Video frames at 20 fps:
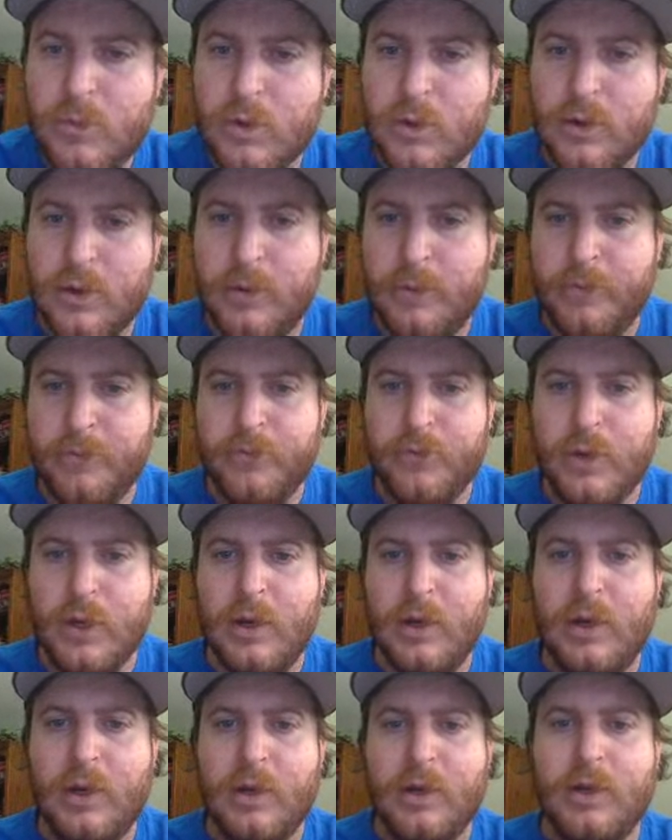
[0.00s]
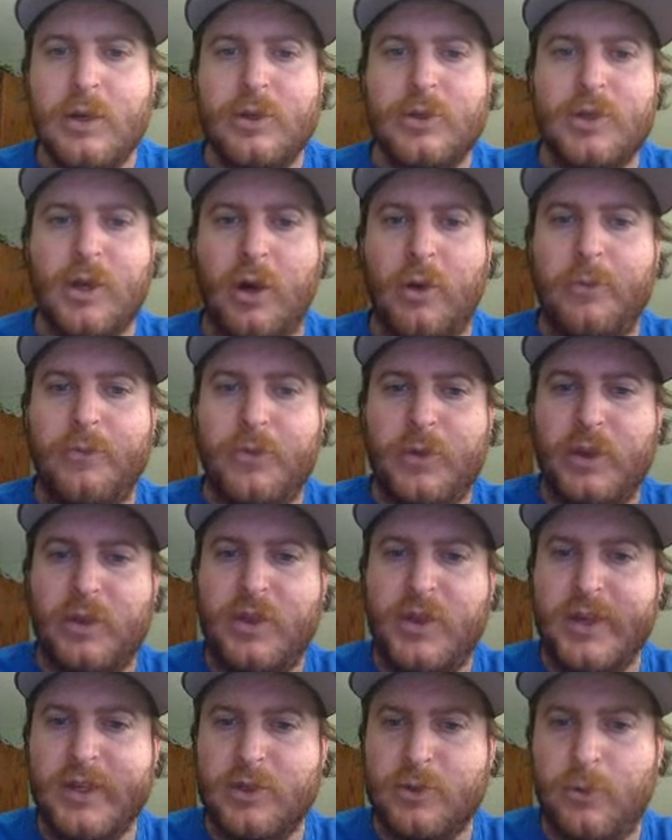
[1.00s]
Okay. So
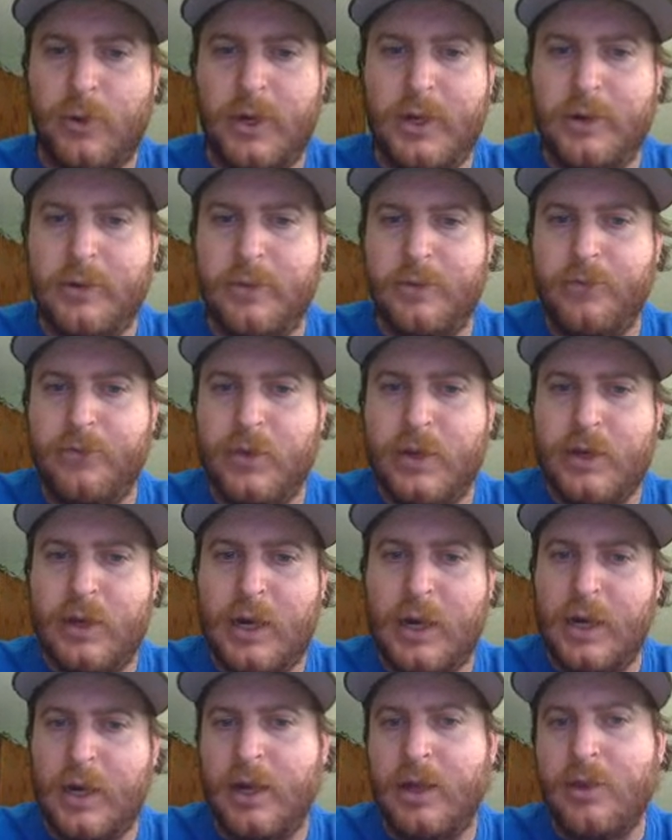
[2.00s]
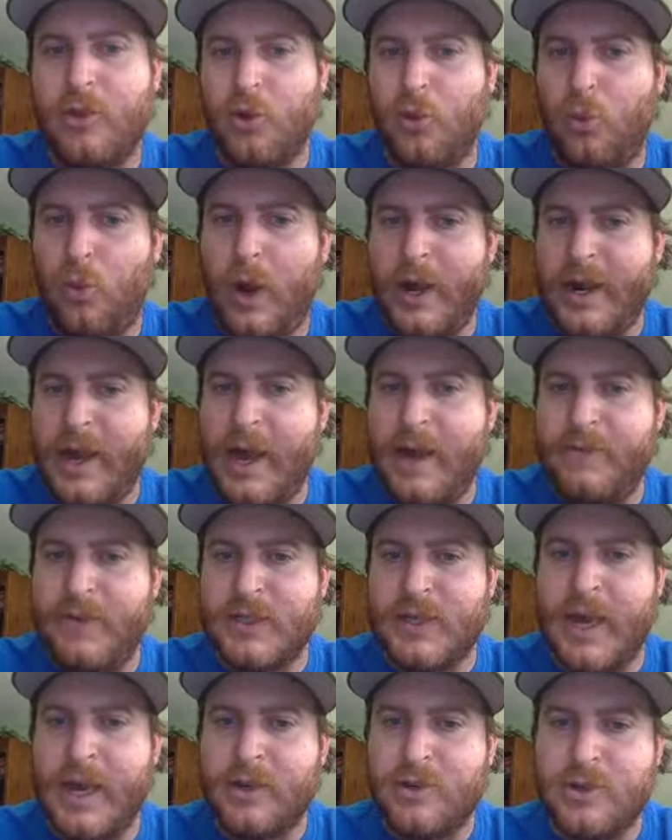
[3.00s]
this one, the 1/2 is
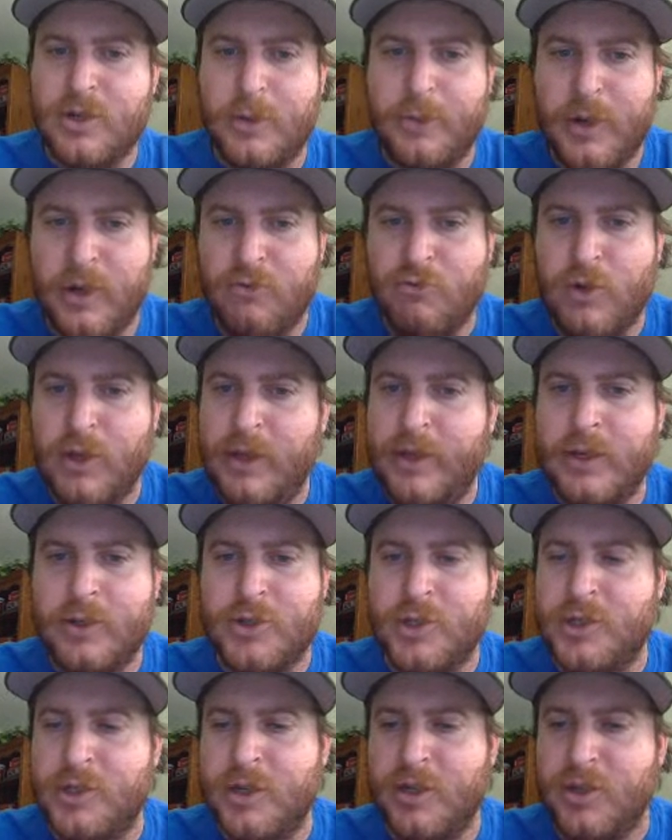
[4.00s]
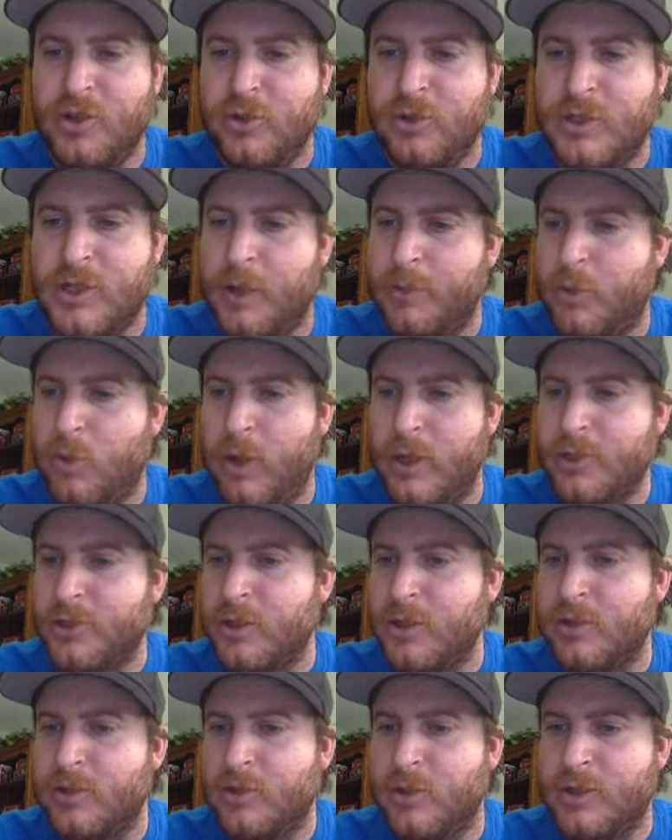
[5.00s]
extra, but really it's just a u sub question.
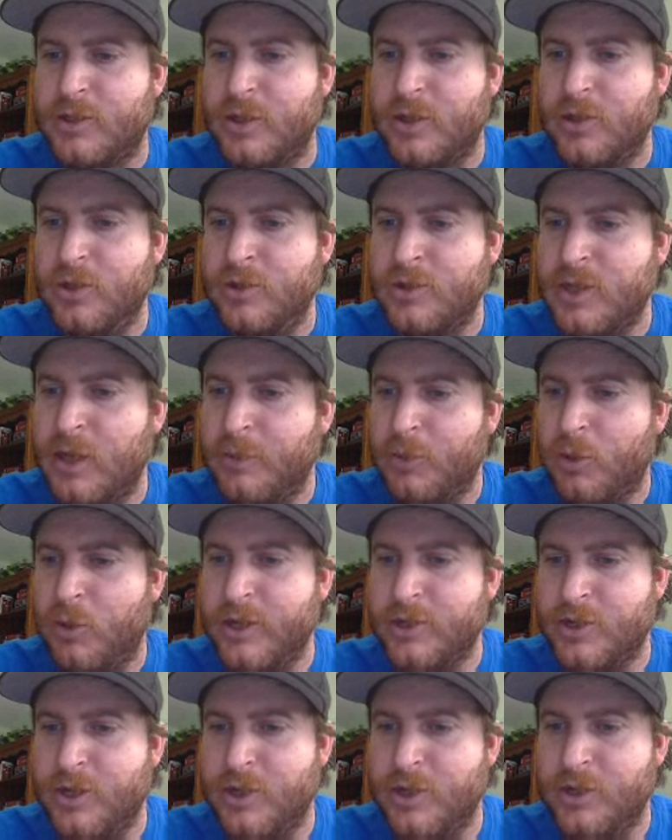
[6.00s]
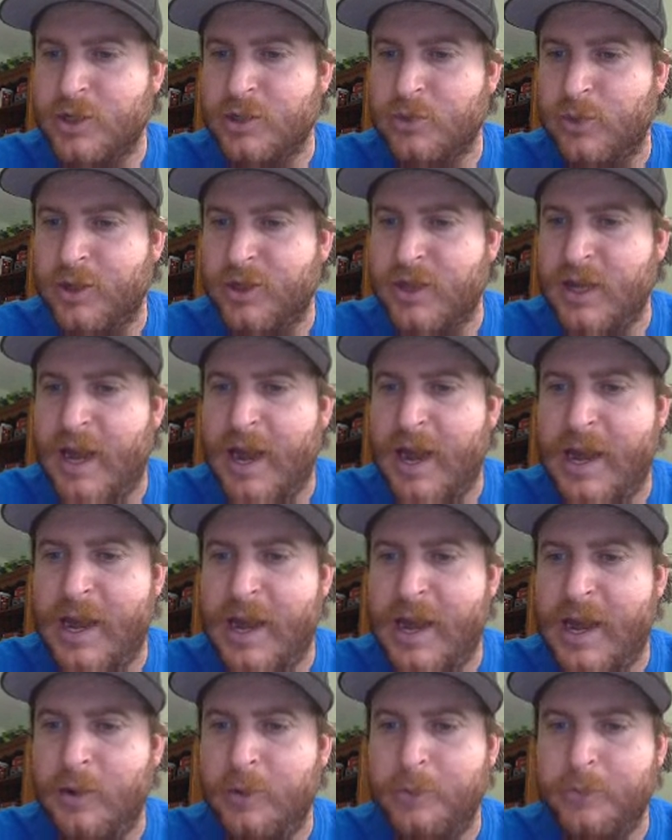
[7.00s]
So it's a u sub question just with the
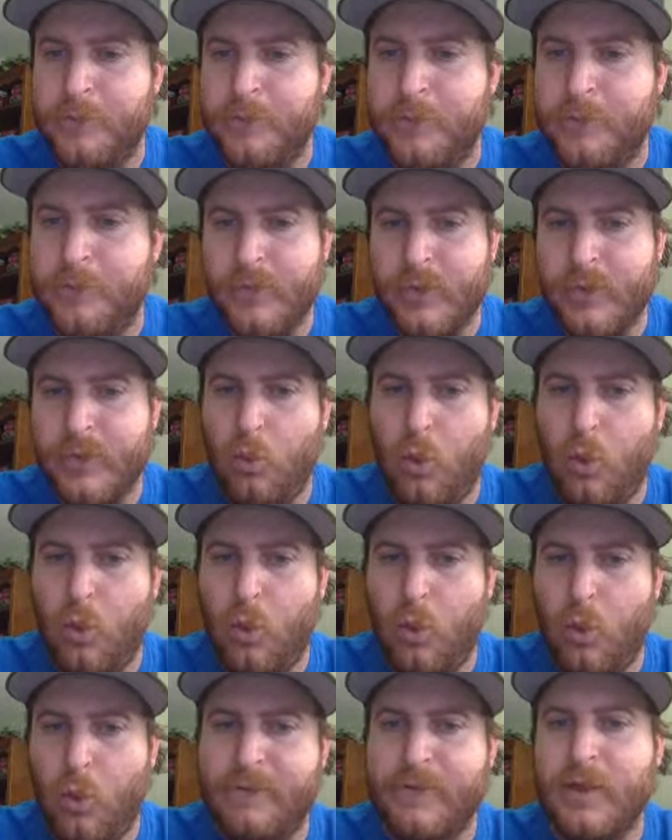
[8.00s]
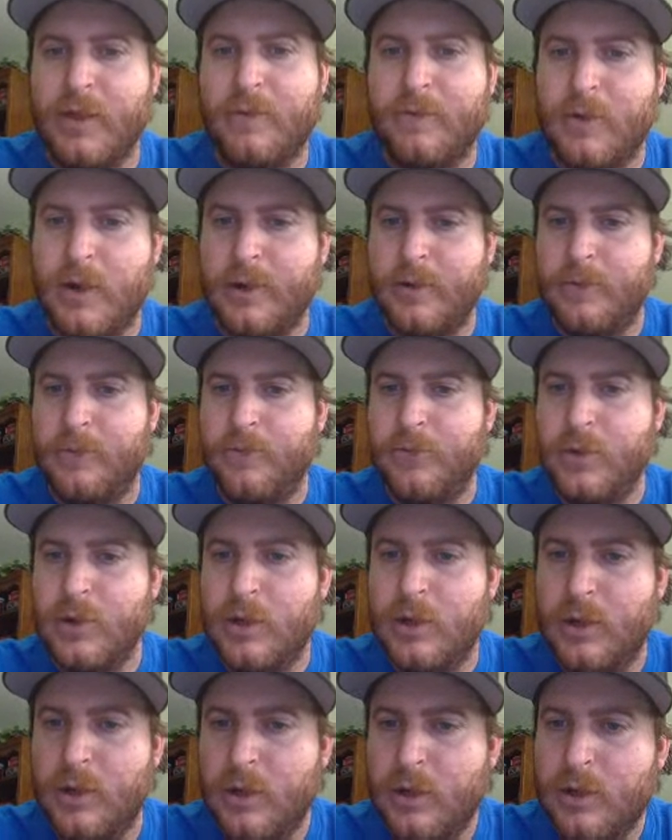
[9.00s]
added 1/2 in the front.
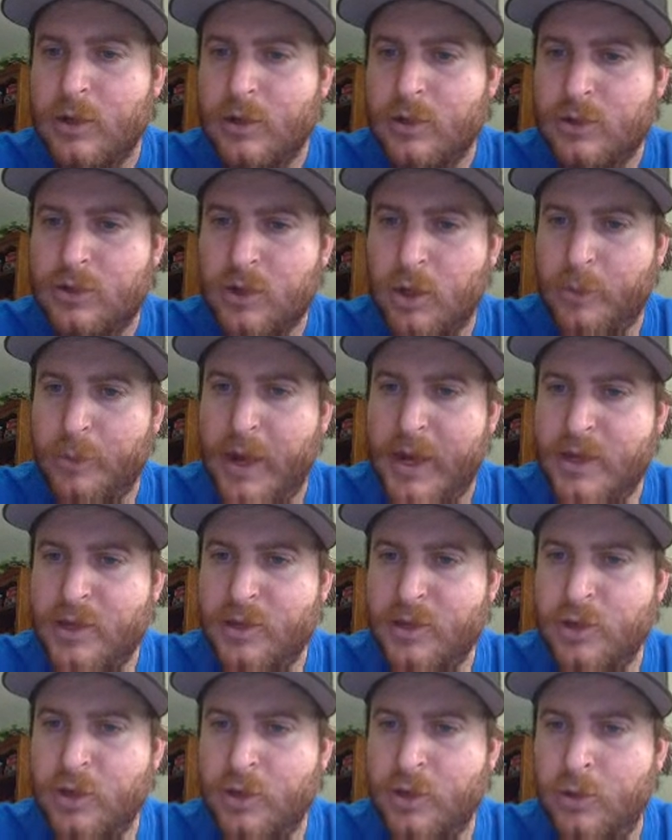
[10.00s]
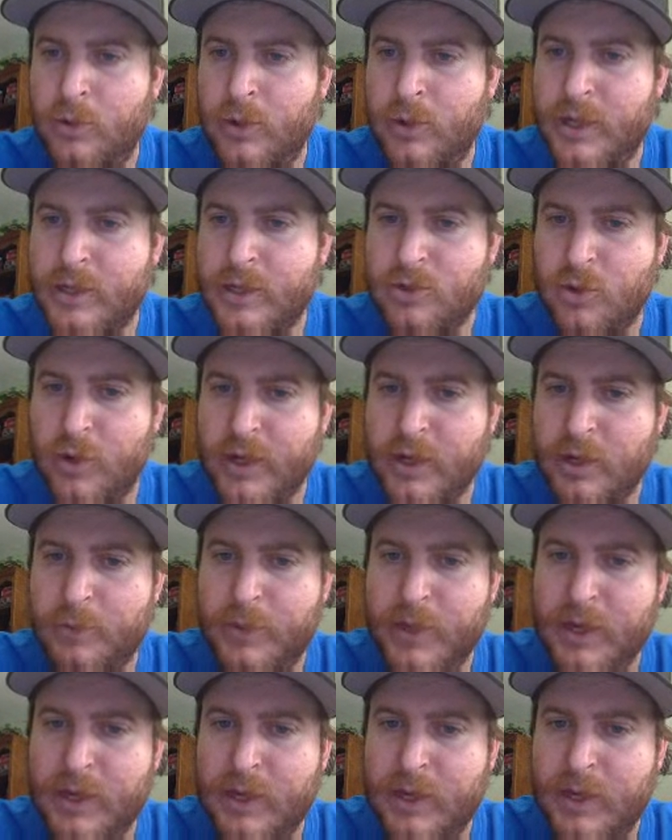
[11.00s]
So my u is going to
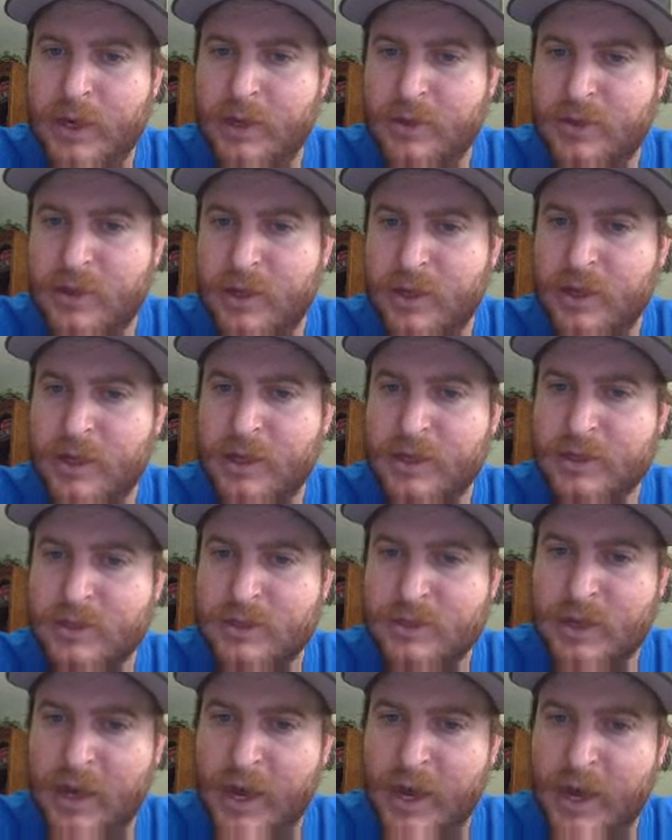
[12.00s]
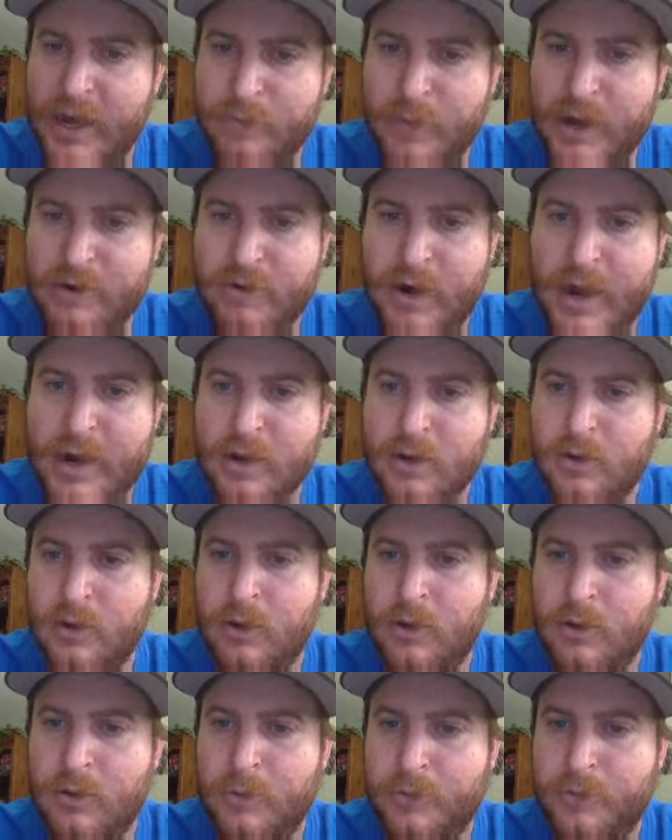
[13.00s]
be anything inside of my radical,